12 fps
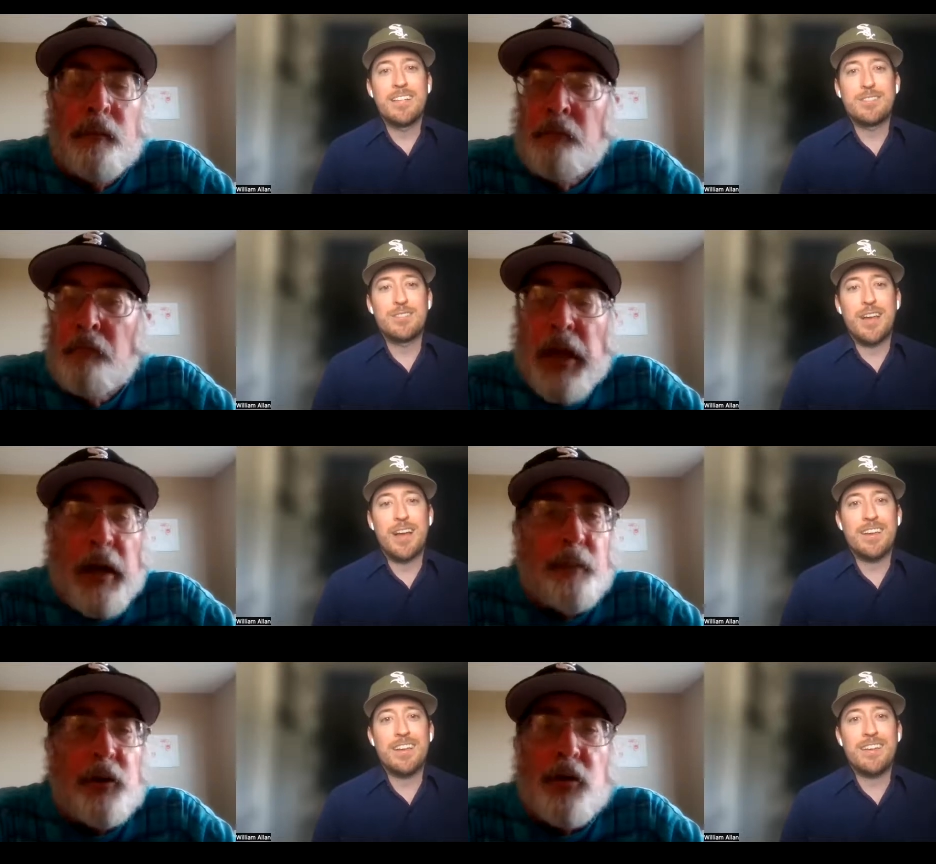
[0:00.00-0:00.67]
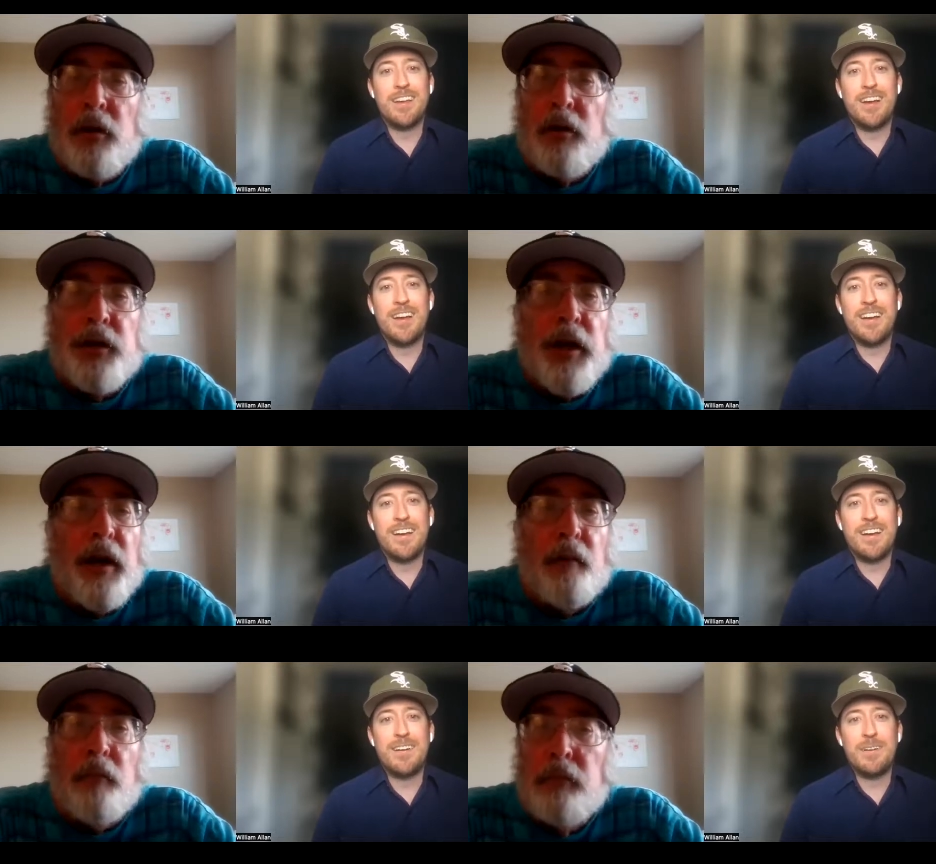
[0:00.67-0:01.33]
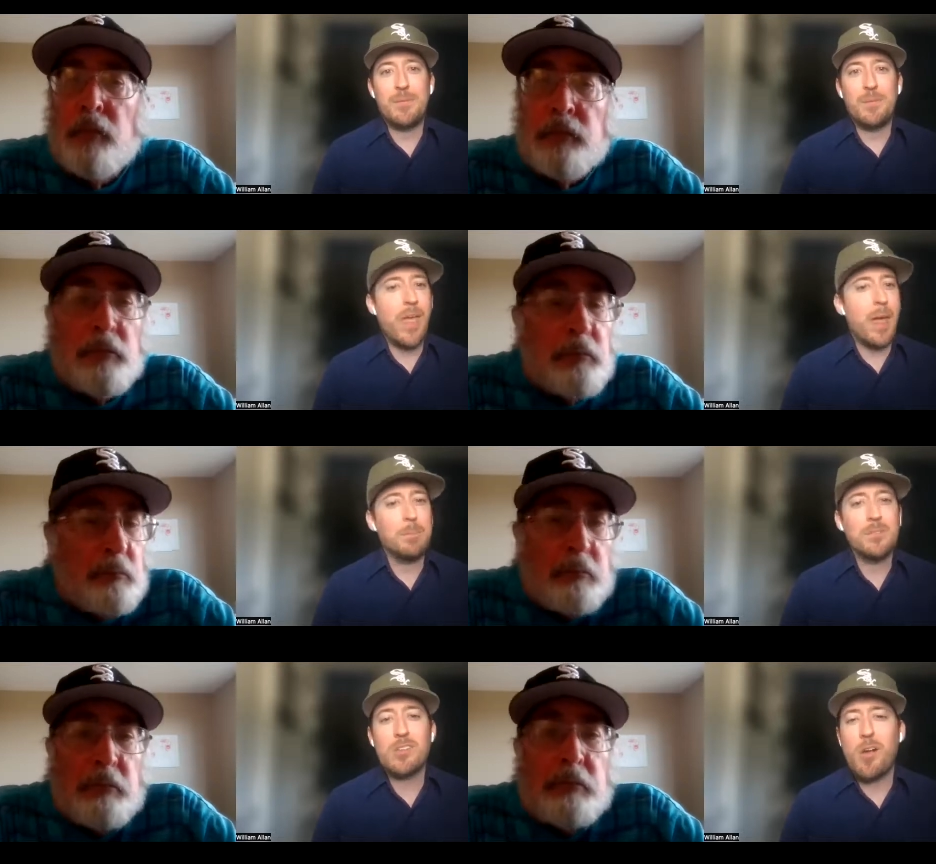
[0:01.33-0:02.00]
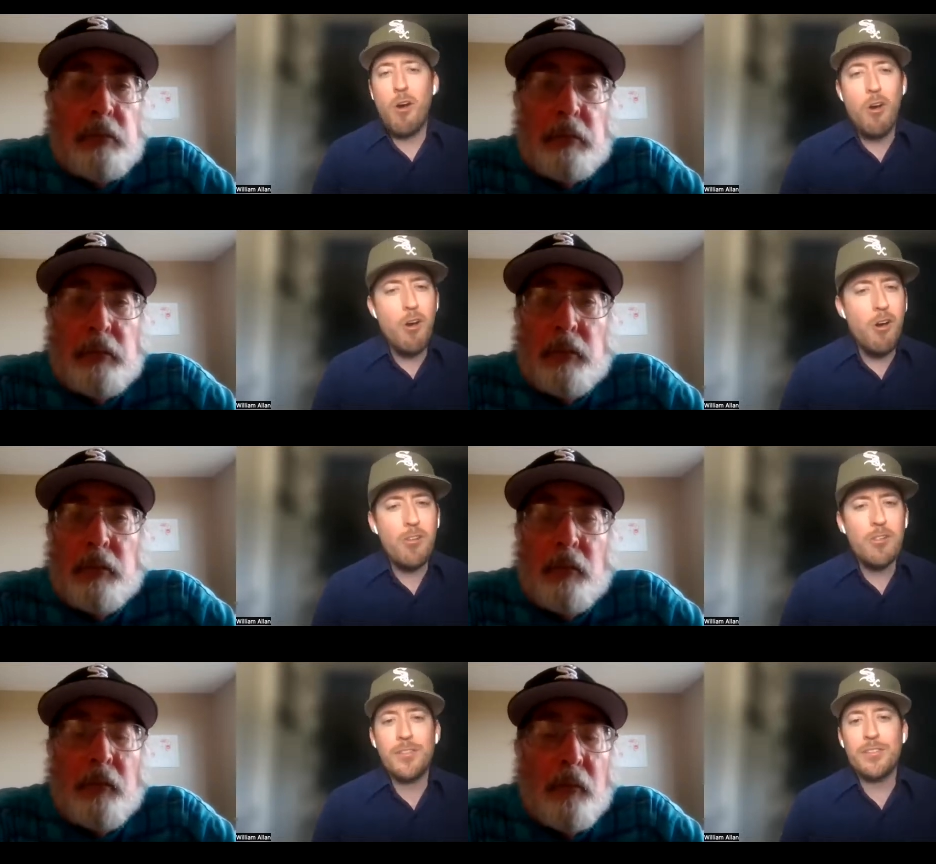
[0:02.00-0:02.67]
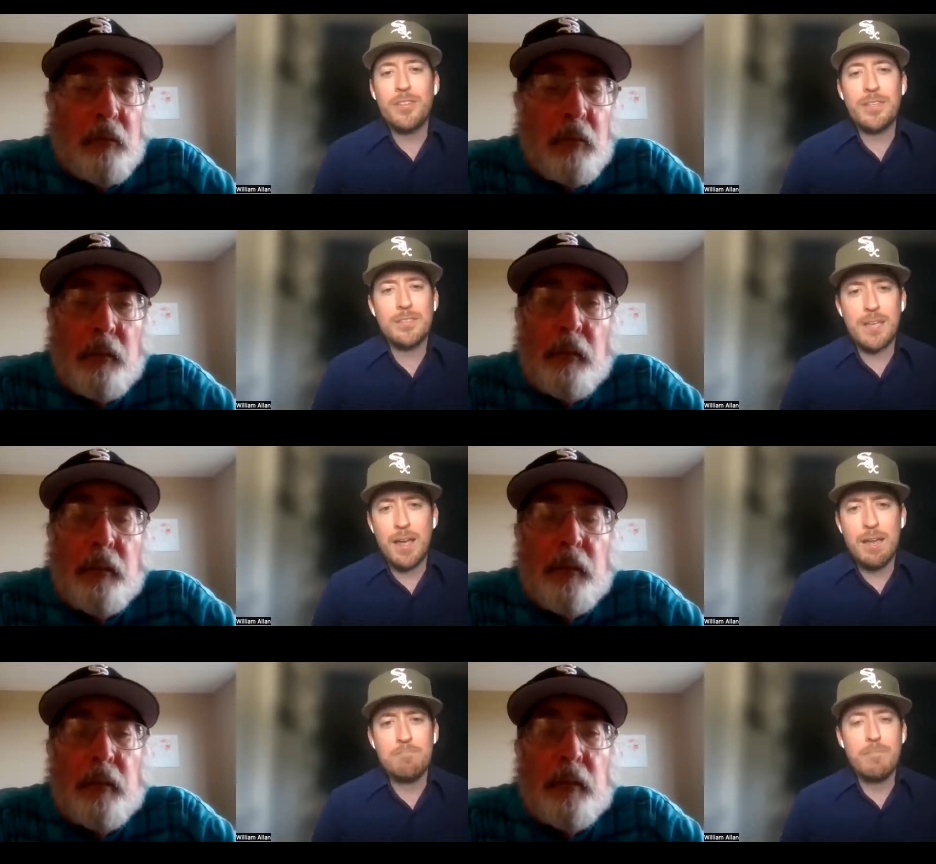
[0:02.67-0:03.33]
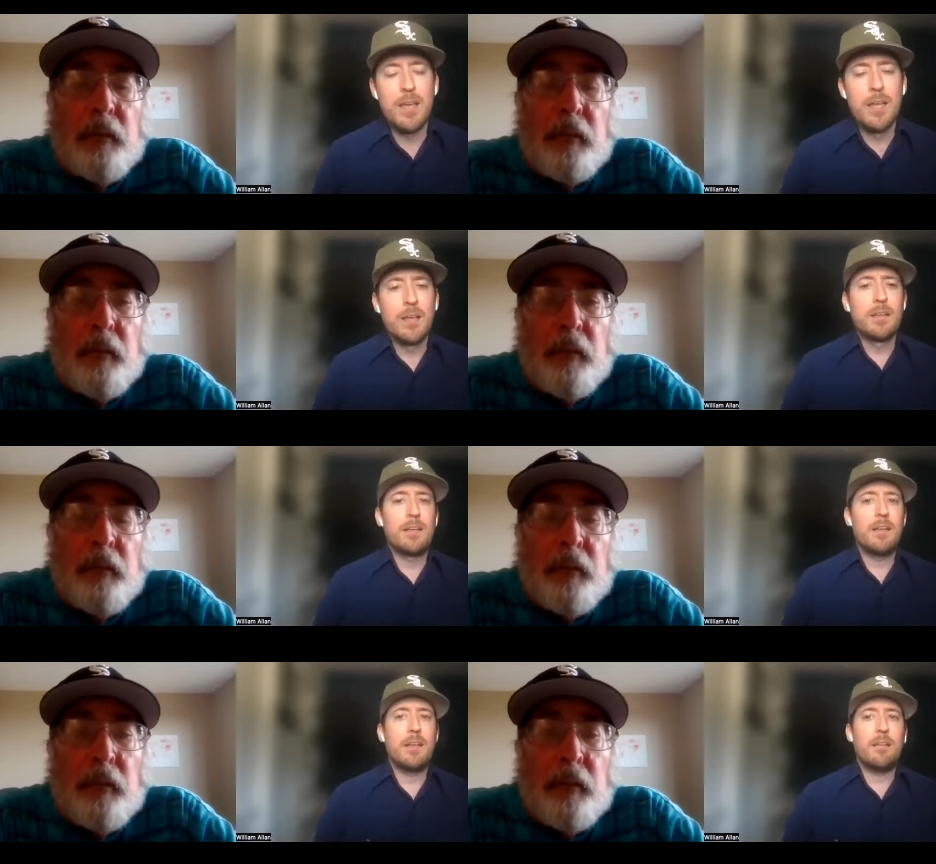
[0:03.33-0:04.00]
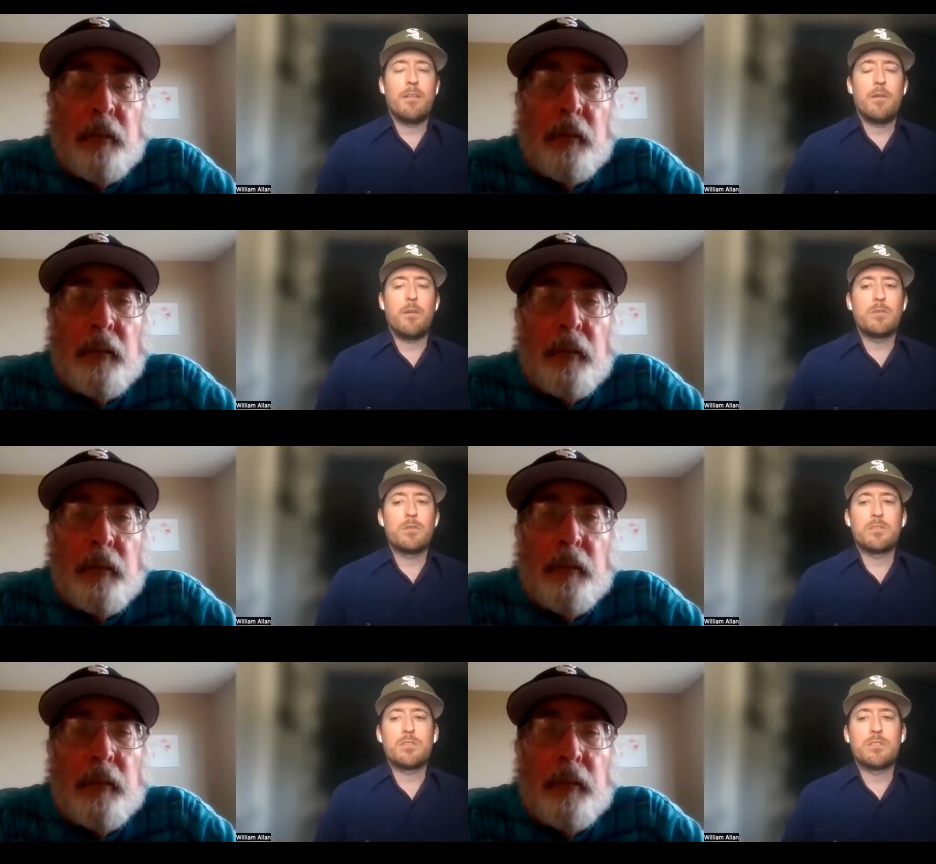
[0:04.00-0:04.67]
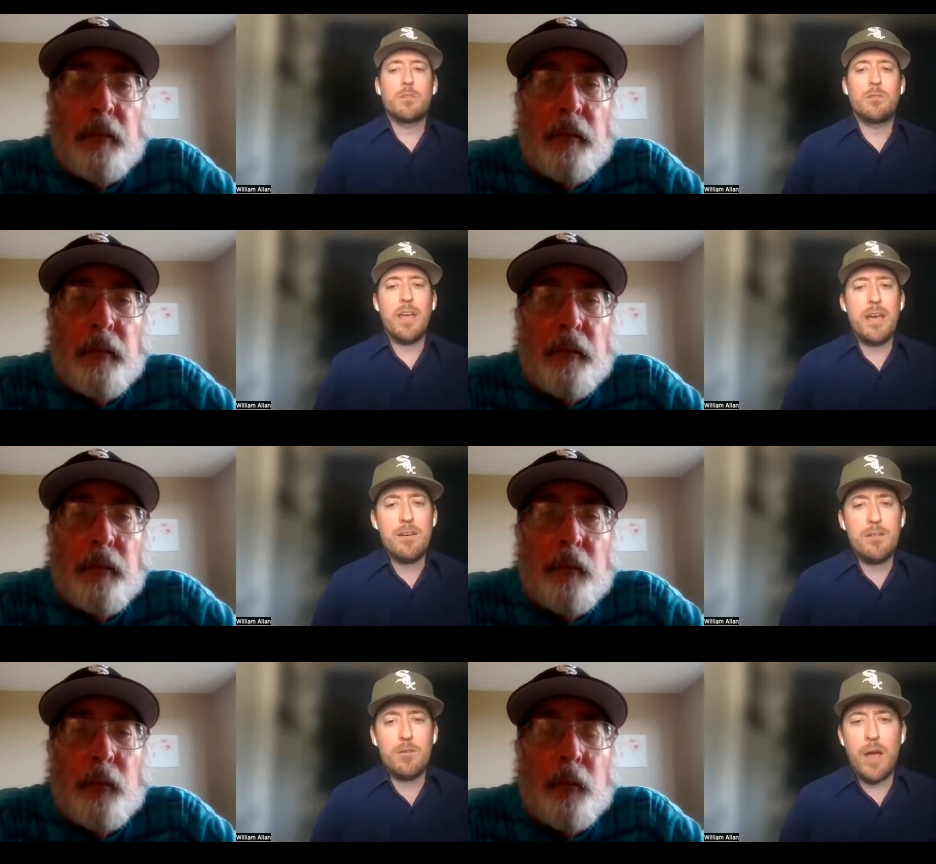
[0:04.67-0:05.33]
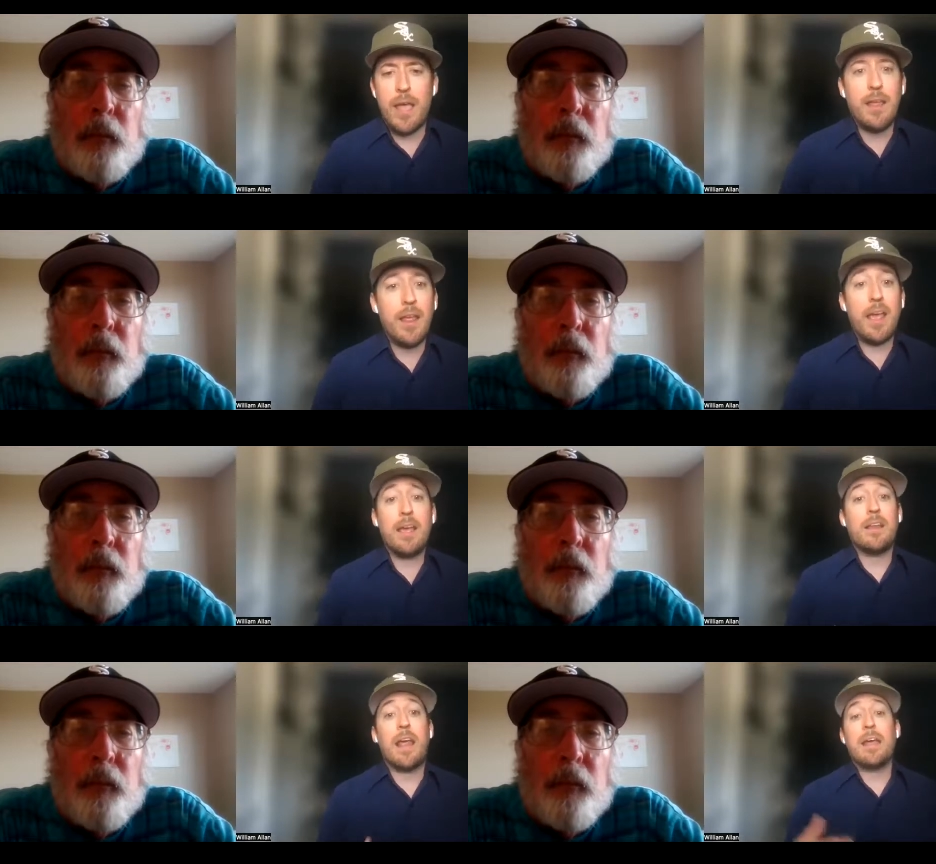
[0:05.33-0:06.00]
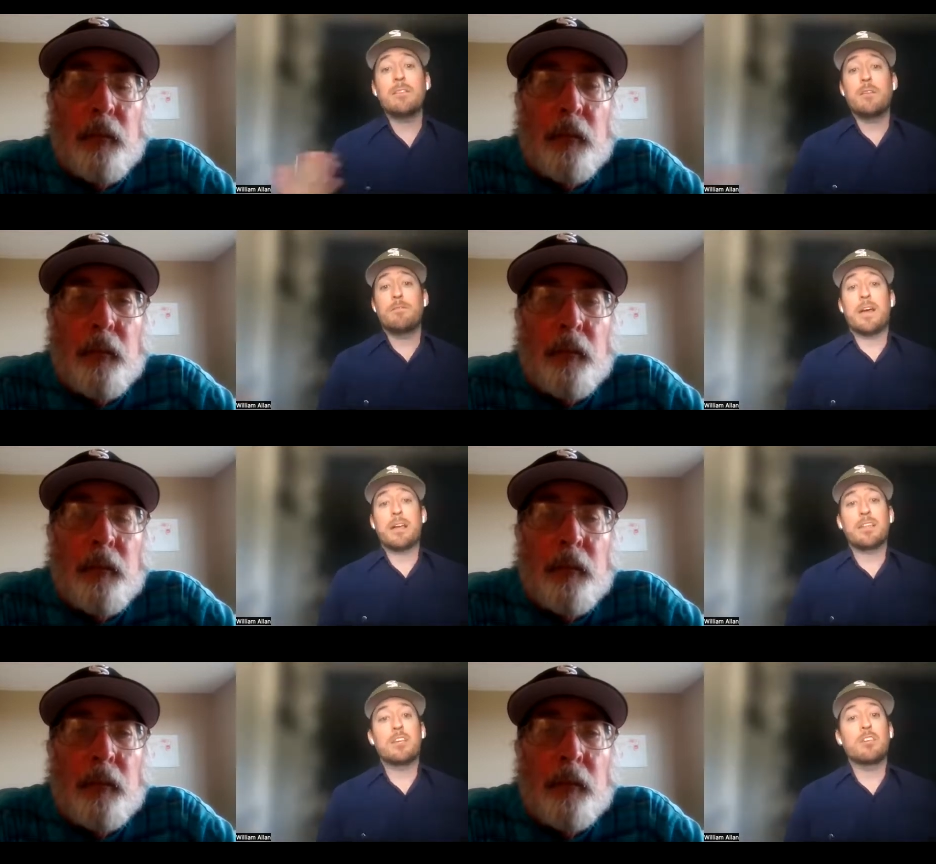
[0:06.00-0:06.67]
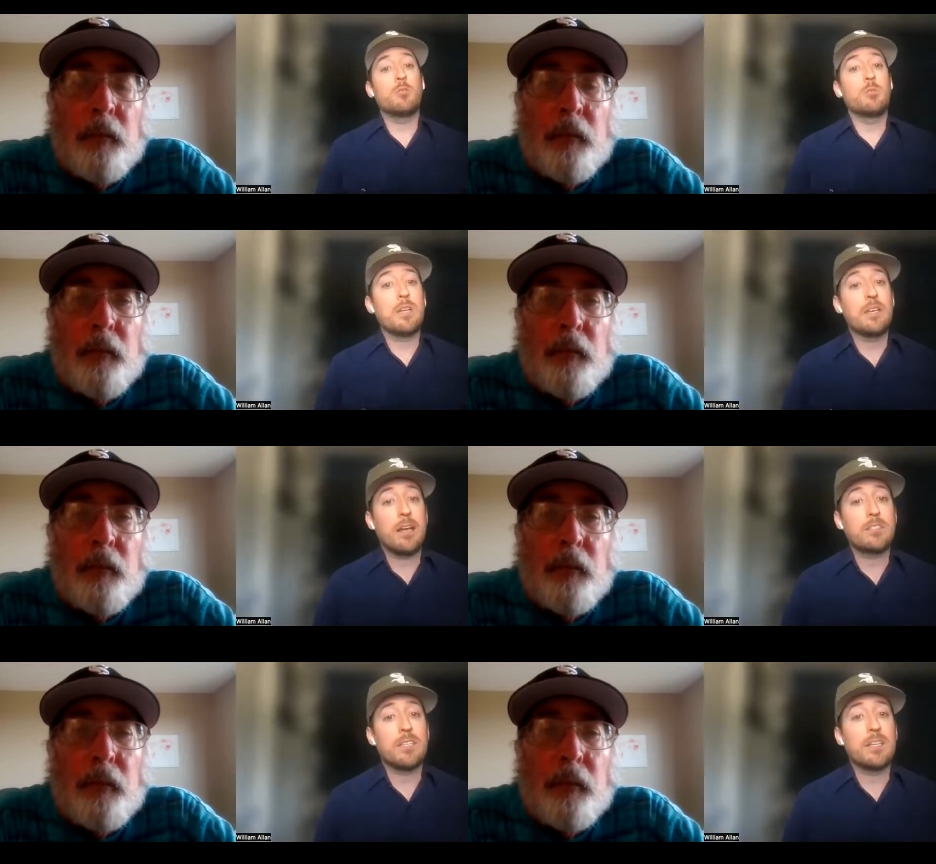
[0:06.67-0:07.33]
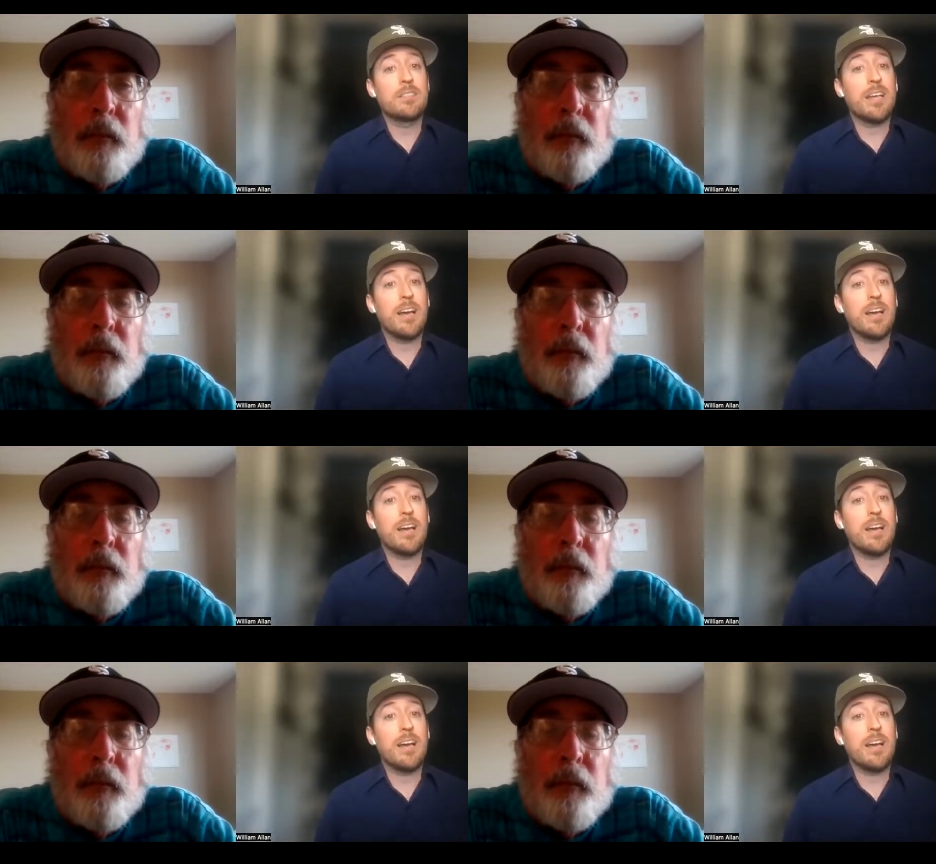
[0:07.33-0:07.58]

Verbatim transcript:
Speaker 1: it's
Speaker 2: not happens a, all the time.
Speaker 1: Happens all the time. So now, and, and, and the fact that you would announce that